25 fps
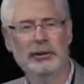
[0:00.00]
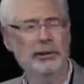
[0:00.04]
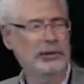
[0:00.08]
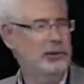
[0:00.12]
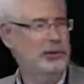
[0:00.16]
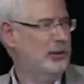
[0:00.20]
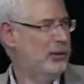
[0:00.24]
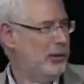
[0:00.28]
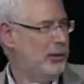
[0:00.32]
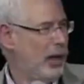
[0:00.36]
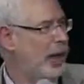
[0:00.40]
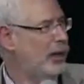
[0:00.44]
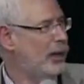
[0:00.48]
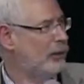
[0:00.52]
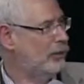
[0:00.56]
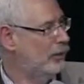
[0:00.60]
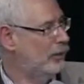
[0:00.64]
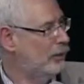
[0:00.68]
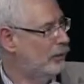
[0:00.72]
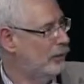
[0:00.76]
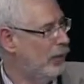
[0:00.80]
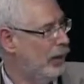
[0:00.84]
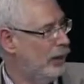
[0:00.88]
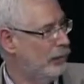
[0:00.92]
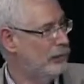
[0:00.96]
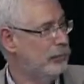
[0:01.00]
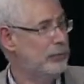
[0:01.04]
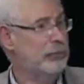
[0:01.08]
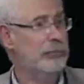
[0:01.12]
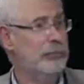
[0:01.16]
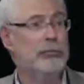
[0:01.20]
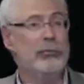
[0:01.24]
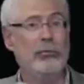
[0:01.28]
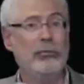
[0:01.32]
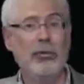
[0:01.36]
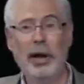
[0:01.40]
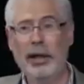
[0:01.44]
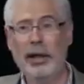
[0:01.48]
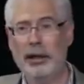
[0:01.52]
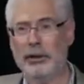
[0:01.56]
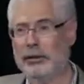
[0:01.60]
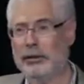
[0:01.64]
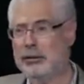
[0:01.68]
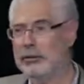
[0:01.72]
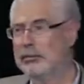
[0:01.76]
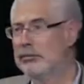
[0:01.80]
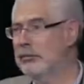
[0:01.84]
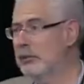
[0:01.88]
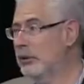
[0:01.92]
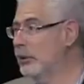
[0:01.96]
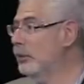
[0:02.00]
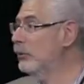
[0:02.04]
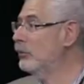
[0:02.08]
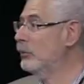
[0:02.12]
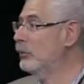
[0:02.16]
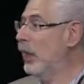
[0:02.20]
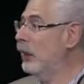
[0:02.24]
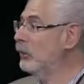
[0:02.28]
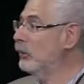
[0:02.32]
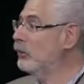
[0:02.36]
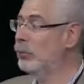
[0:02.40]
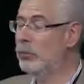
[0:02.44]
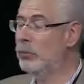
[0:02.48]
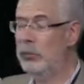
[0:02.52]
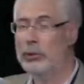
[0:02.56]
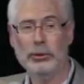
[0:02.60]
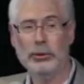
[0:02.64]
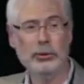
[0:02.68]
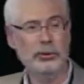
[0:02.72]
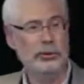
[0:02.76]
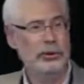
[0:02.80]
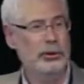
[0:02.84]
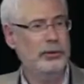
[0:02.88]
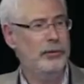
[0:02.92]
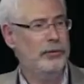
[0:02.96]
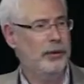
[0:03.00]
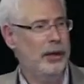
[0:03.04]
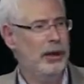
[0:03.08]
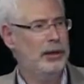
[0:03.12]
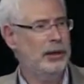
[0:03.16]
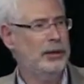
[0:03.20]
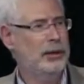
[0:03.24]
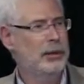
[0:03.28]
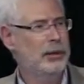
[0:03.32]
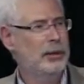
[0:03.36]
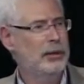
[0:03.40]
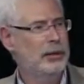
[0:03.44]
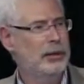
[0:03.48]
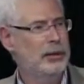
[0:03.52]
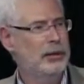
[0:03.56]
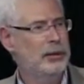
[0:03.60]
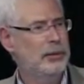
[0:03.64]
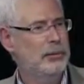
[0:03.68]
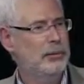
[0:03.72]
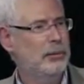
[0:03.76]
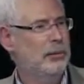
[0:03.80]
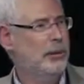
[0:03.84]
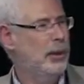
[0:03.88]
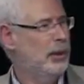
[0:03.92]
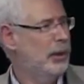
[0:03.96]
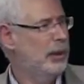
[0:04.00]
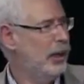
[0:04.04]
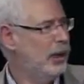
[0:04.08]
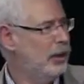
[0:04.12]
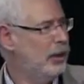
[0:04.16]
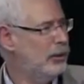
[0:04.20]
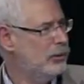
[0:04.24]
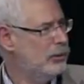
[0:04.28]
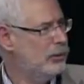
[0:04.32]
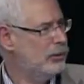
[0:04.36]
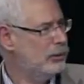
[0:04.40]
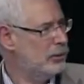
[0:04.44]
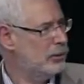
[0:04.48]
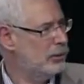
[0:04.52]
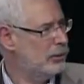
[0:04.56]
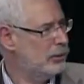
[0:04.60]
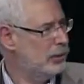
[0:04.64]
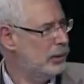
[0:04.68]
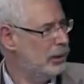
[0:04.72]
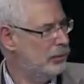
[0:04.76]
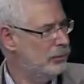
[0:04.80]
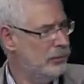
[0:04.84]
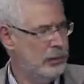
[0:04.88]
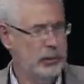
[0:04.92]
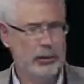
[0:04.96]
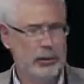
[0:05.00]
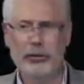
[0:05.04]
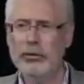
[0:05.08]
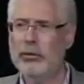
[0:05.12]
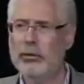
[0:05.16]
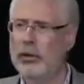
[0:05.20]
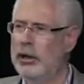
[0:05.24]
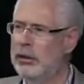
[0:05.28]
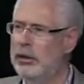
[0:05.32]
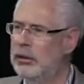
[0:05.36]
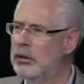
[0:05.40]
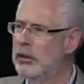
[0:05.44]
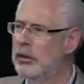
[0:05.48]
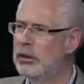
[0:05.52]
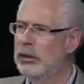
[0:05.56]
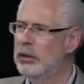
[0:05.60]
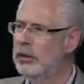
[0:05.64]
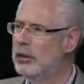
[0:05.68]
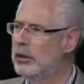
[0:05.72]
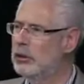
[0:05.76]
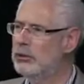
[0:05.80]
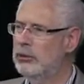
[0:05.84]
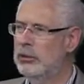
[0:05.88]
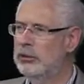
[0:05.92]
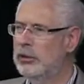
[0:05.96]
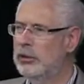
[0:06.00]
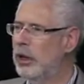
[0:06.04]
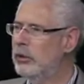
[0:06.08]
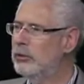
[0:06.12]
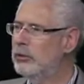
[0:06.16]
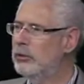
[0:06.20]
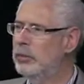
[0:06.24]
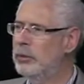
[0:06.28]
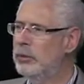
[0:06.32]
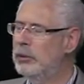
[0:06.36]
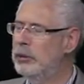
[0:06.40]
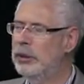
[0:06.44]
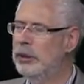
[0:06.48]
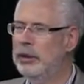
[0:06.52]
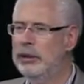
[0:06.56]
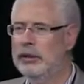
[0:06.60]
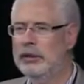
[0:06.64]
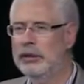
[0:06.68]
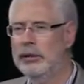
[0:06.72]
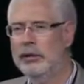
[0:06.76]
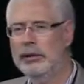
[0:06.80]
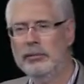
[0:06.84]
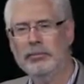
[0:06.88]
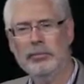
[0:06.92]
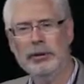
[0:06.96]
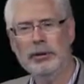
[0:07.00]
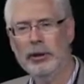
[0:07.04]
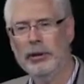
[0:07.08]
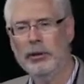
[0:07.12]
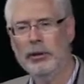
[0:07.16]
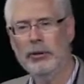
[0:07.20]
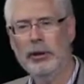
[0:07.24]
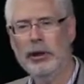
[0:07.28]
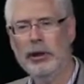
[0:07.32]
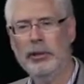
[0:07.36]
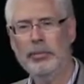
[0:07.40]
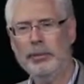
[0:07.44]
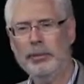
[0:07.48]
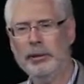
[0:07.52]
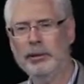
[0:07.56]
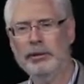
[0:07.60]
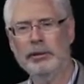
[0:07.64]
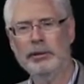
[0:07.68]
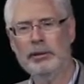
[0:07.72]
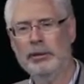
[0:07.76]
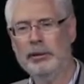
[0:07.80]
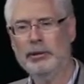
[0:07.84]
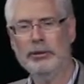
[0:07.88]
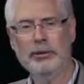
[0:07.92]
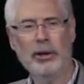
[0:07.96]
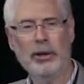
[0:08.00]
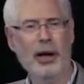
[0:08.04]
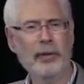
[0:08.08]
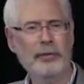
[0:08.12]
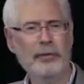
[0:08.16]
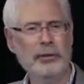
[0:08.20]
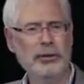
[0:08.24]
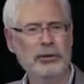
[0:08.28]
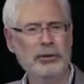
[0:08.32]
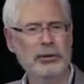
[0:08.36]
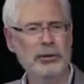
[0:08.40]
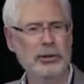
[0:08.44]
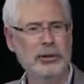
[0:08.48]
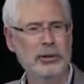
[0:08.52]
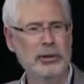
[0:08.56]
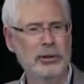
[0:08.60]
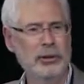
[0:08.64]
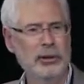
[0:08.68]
there's a doctor involved. Great. You know, doctor board certified? Well, I guess. Yeah, great. Is the doctor putting in the hip in his office?